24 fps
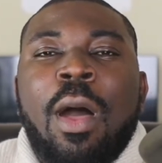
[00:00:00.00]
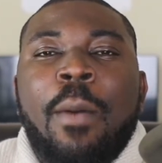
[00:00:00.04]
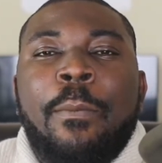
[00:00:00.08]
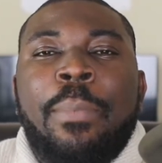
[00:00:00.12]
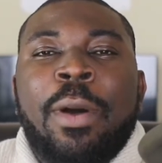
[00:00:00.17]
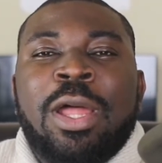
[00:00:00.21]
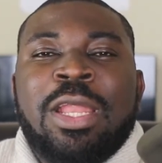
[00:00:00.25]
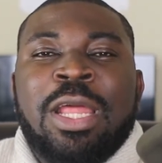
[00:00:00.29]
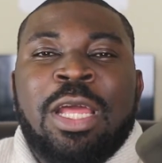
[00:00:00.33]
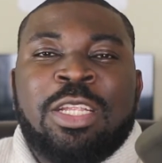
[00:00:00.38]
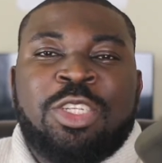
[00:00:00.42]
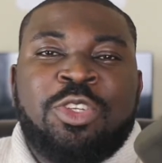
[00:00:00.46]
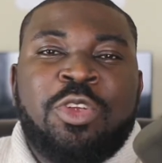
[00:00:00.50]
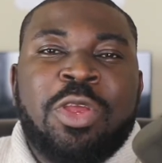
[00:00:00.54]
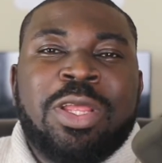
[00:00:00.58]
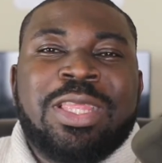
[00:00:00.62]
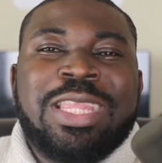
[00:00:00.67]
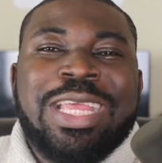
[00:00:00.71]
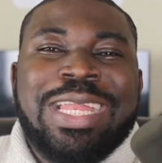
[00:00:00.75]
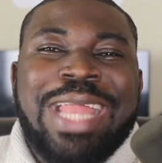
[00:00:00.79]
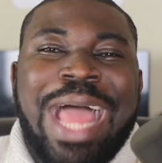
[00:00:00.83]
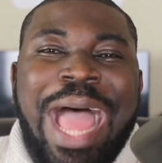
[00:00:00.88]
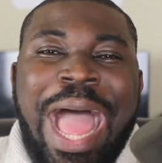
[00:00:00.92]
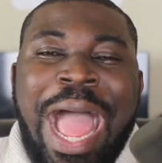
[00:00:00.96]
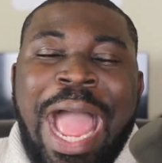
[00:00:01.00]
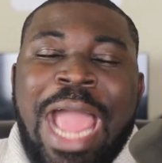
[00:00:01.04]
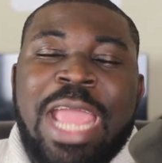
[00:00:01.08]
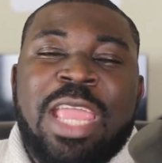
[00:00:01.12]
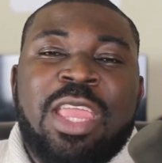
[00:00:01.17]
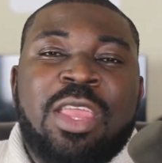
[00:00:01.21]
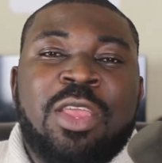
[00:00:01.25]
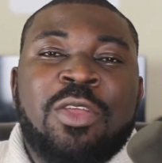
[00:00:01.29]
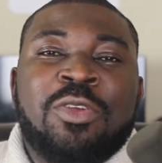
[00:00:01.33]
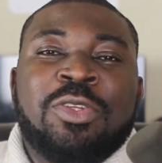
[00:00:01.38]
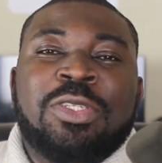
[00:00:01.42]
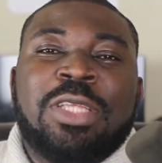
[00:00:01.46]
but a trick that I
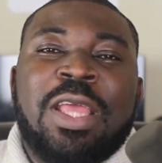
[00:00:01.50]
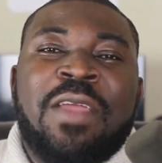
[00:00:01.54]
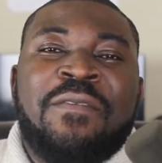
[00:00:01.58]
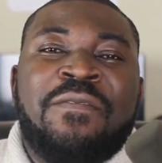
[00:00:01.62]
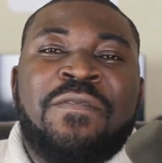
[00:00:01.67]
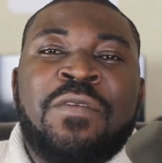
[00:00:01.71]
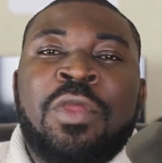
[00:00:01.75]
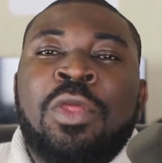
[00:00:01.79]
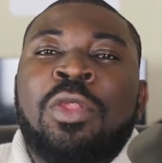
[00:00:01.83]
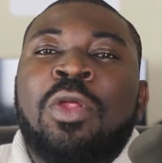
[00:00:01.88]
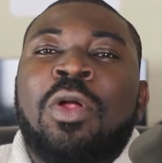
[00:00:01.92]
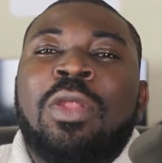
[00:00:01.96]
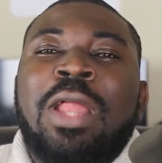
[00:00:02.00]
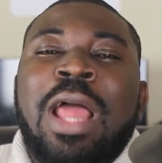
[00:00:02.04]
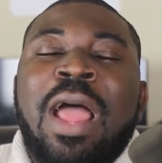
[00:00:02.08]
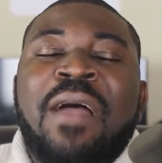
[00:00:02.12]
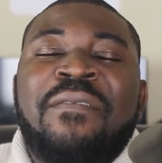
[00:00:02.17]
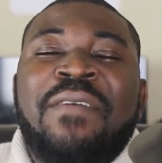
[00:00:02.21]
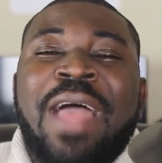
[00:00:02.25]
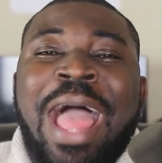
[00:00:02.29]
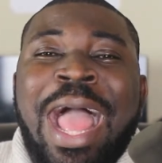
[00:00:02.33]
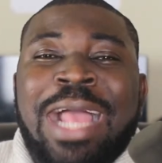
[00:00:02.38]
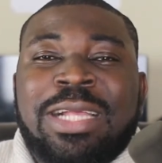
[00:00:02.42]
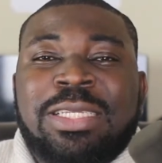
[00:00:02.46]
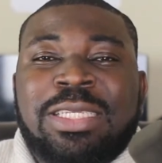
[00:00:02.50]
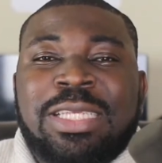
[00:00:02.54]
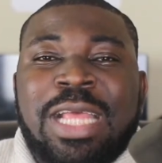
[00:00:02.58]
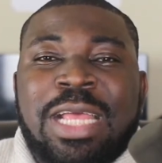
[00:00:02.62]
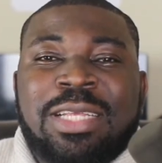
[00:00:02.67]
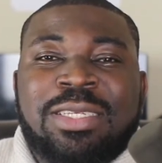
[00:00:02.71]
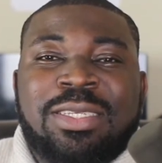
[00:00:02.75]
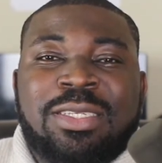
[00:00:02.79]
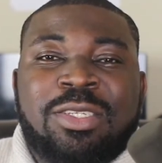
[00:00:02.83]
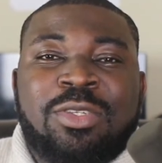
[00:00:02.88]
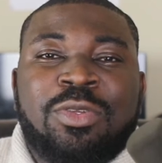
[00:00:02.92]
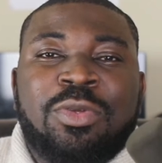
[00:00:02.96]
use if you don't have
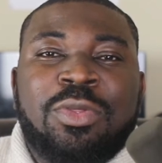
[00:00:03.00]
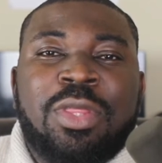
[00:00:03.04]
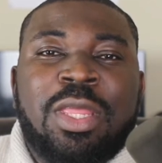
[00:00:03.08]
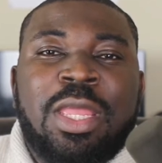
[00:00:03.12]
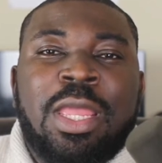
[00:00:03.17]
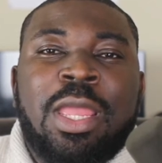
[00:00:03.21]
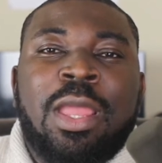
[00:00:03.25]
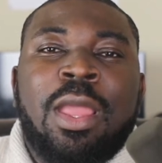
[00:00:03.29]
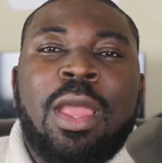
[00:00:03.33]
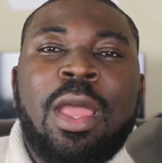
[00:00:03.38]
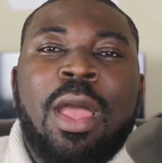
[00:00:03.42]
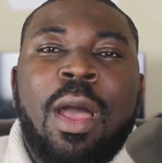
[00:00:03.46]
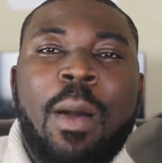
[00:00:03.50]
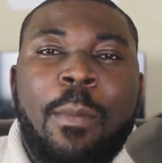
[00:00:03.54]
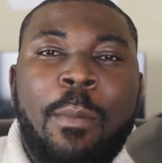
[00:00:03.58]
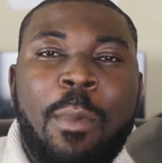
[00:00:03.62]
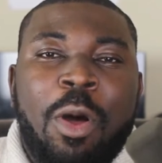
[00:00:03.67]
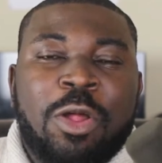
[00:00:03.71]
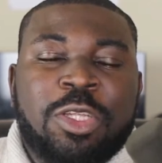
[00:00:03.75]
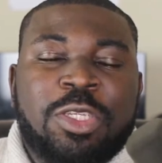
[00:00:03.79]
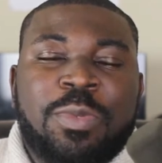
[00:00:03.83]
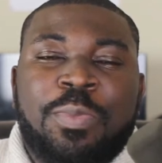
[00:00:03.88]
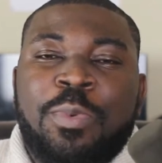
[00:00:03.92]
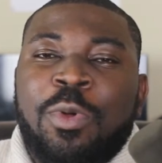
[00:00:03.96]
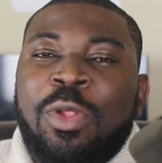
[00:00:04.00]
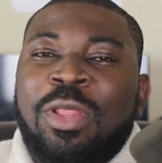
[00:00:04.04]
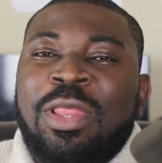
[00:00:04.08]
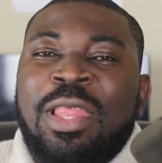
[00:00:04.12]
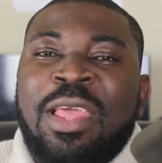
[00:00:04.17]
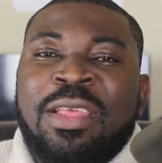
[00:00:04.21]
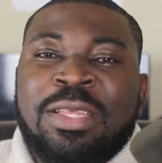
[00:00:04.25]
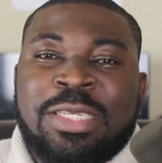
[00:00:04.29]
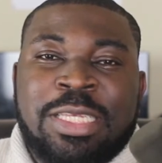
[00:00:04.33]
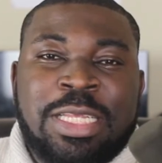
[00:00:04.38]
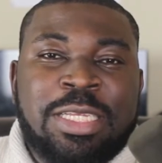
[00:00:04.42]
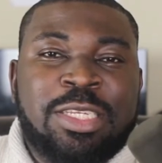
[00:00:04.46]
access to the multiple
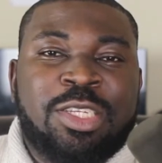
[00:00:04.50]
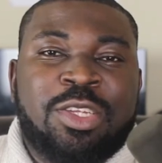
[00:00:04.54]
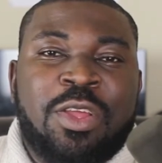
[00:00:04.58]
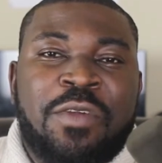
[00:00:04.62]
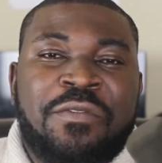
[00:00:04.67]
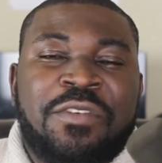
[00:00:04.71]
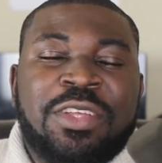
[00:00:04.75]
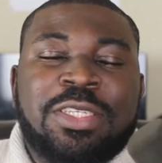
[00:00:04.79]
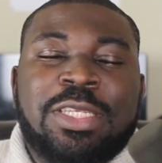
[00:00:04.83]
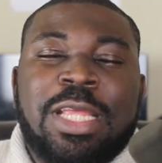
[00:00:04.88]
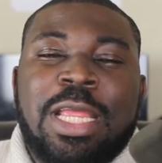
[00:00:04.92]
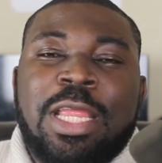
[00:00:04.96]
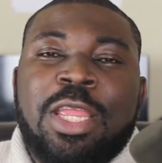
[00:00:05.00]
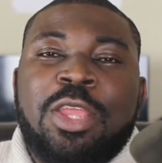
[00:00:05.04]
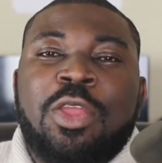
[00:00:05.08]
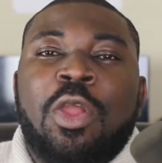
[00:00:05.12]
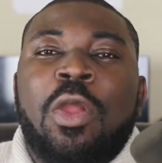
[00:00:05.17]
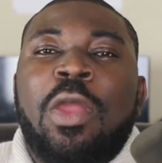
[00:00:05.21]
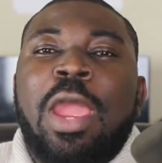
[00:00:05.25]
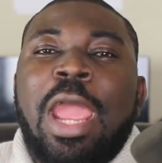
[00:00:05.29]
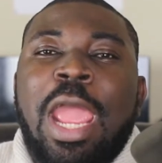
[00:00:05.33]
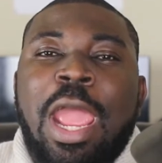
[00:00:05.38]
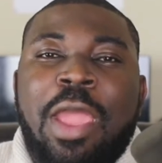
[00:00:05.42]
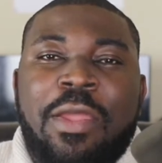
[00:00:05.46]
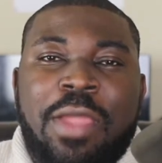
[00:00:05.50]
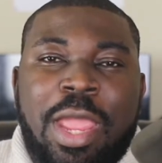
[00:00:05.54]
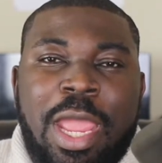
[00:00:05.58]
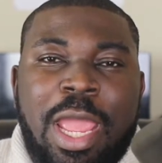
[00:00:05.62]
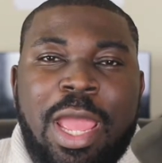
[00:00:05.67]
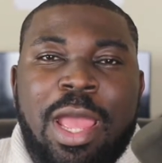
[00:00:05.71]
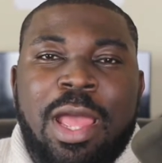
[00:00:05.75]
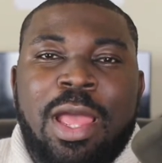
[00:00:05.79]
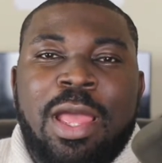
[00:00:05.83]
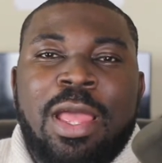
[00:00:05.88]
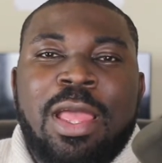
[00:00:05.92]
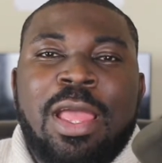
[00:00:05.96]
listing service in your
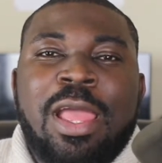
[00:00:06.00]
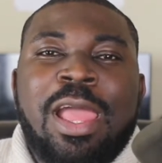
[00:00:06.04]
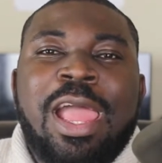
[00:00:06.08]
area